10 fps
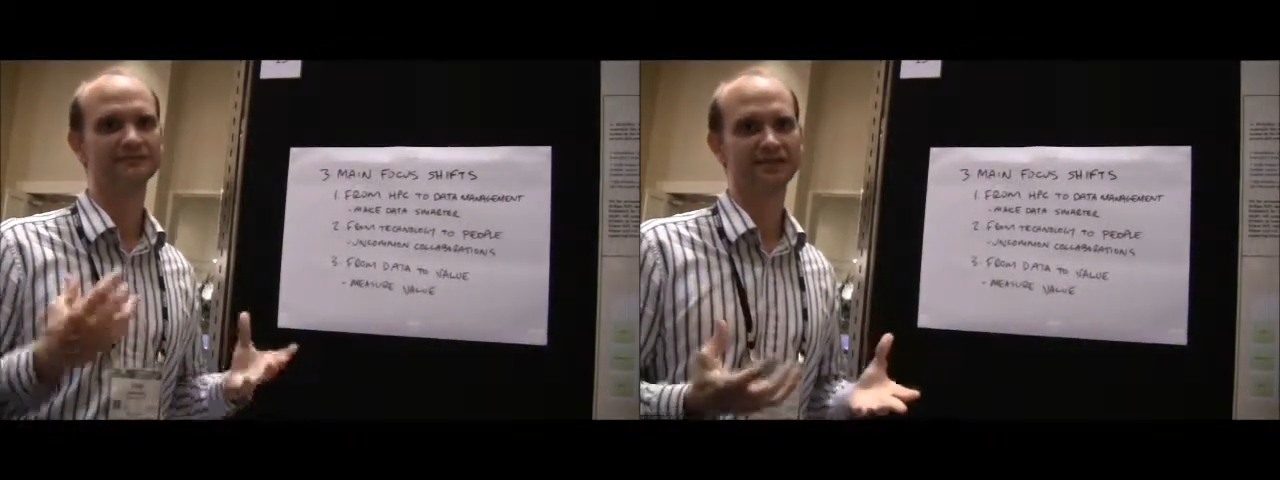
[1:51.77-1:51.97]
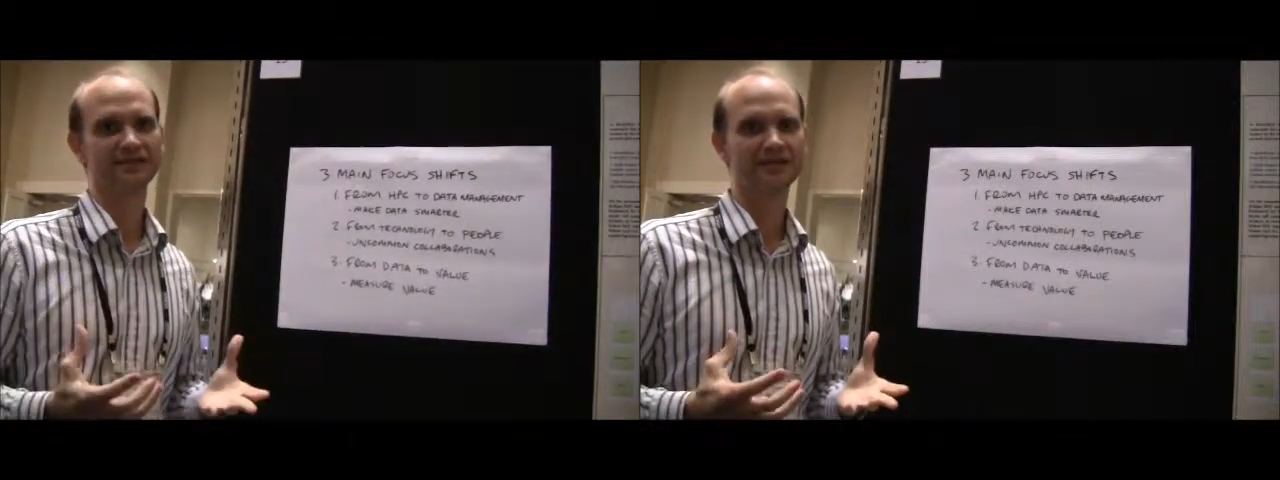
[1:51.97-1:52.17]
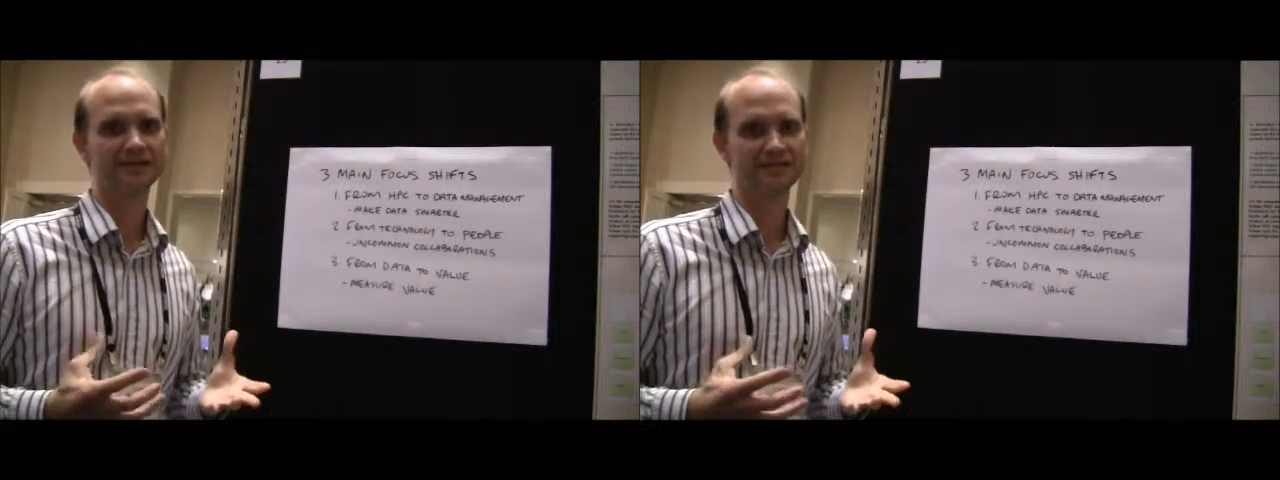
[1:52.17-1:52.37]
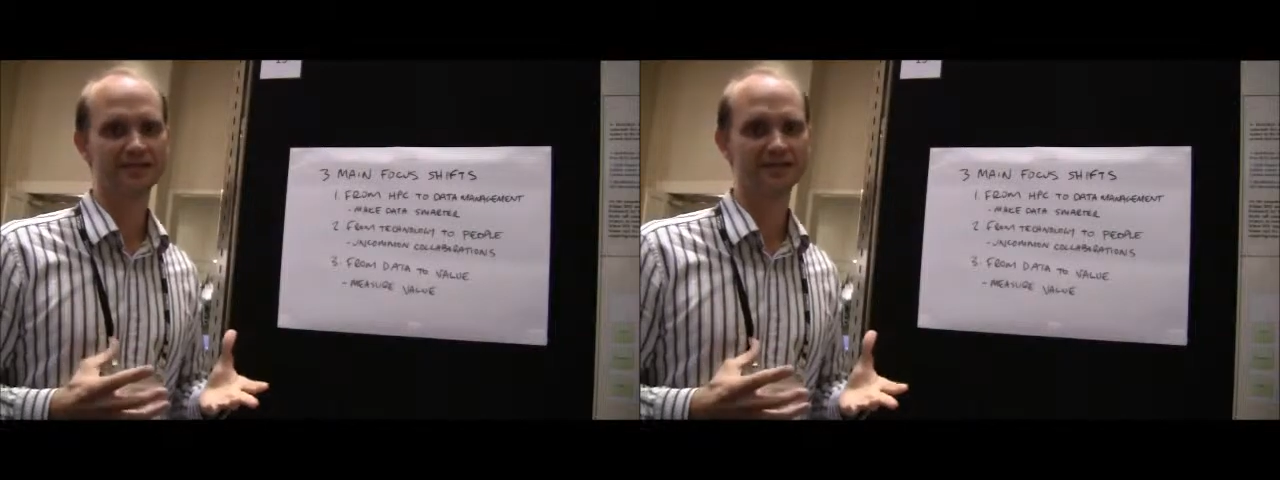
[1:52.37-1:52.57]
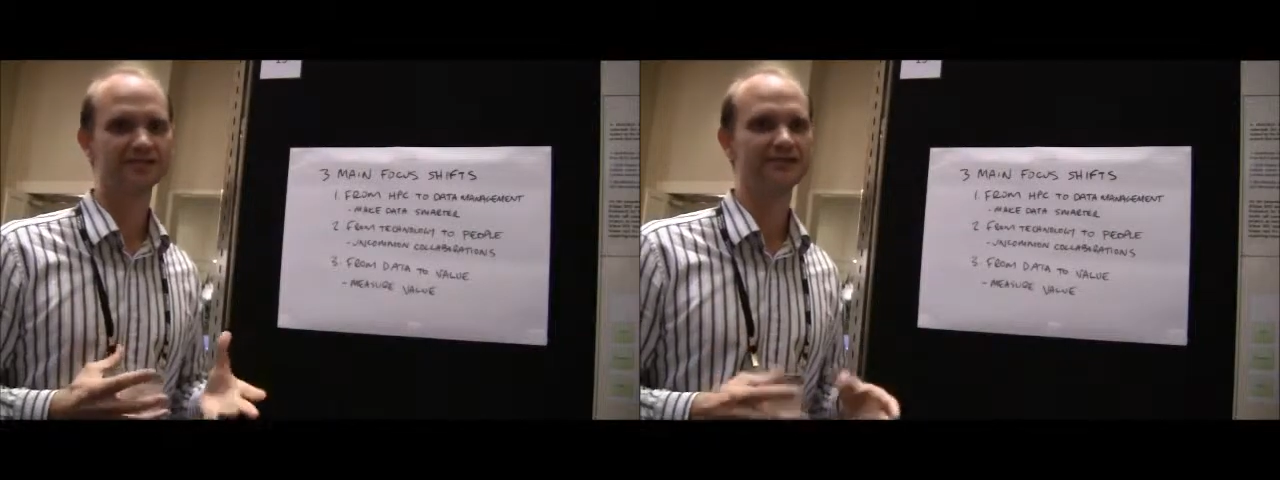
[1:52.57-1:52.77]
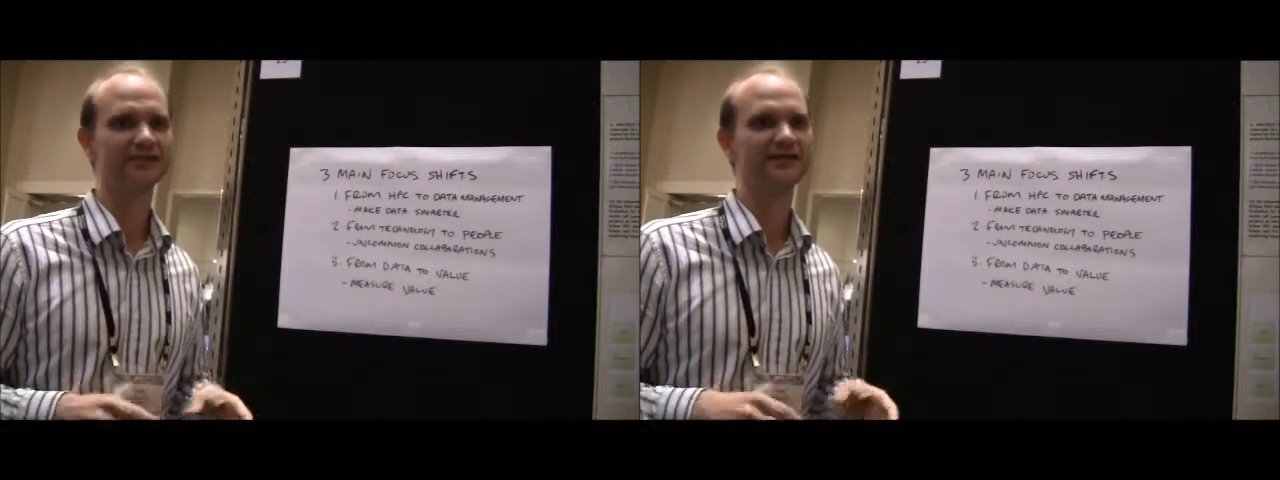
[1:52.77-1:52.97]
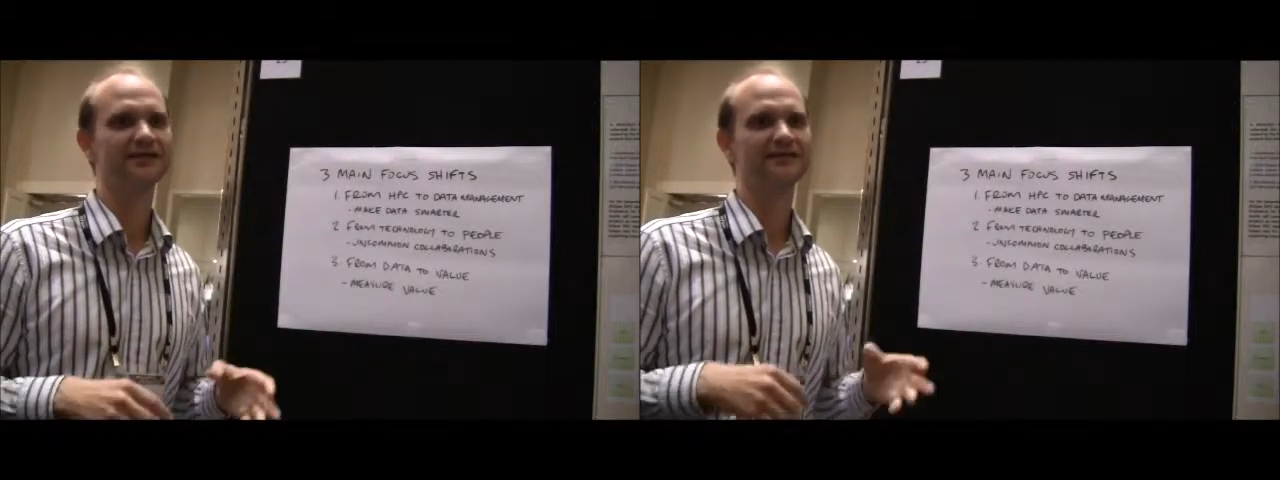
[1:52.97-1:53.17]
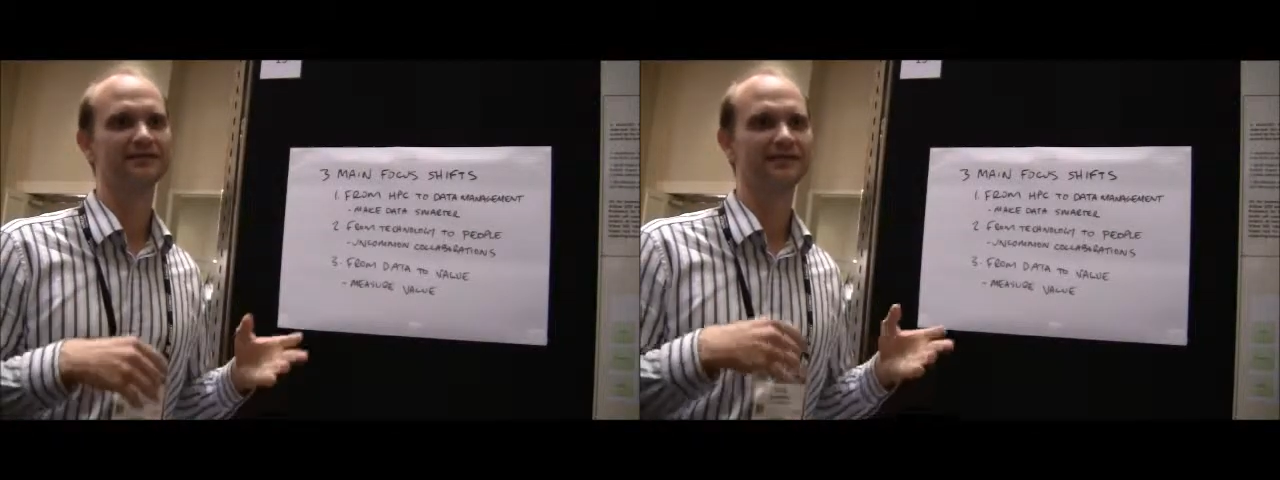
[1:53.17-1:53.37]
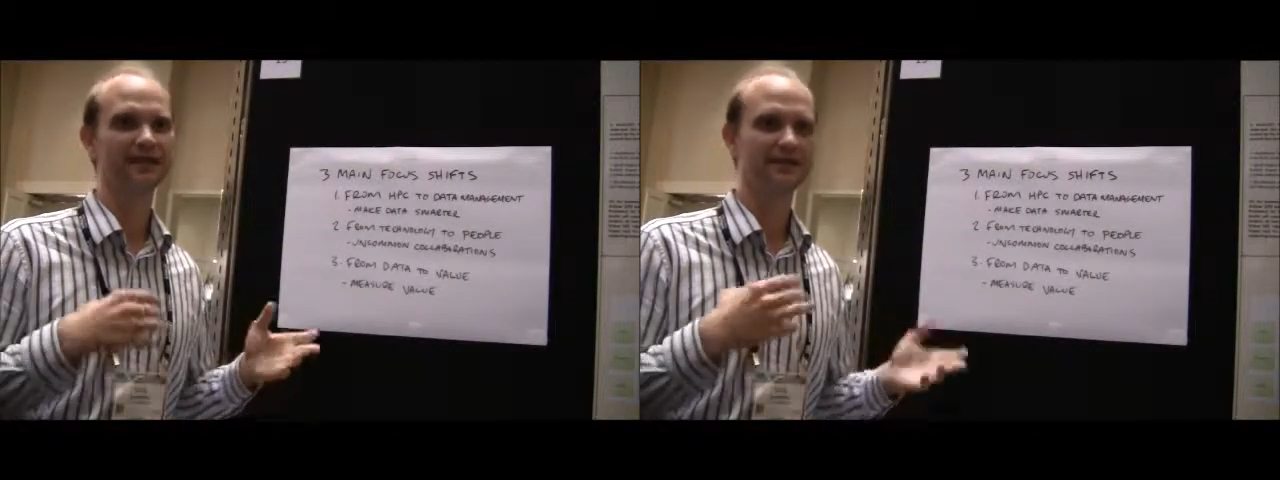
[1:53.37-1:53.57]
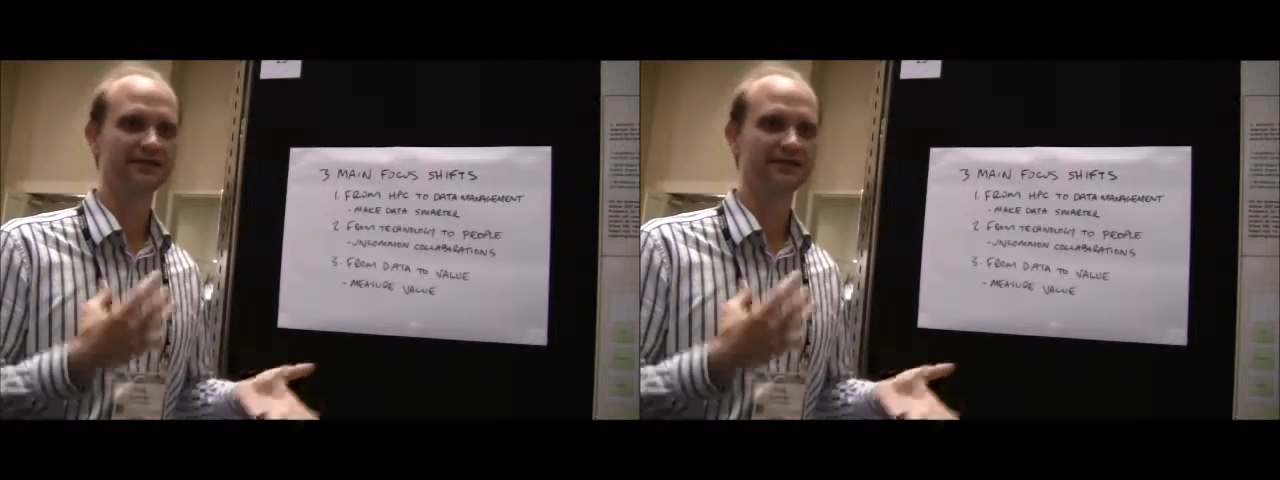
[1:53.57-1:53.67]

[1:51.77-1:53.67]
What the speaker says: setting up the internet and